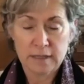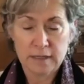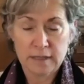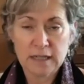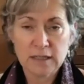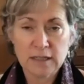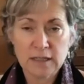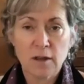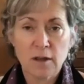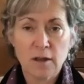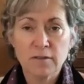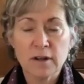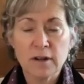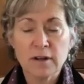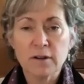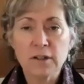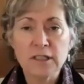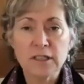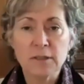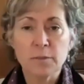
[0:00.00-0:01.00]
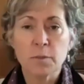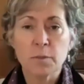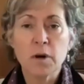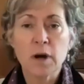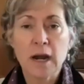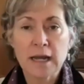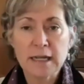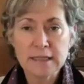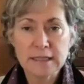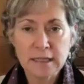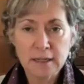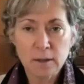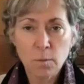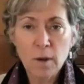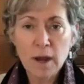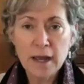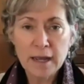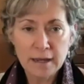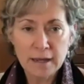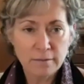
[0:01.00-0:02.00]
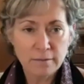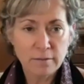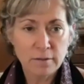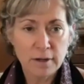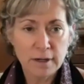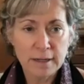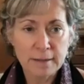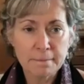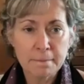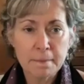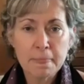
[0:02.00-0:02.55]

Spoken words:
That's often a very surprising way, right?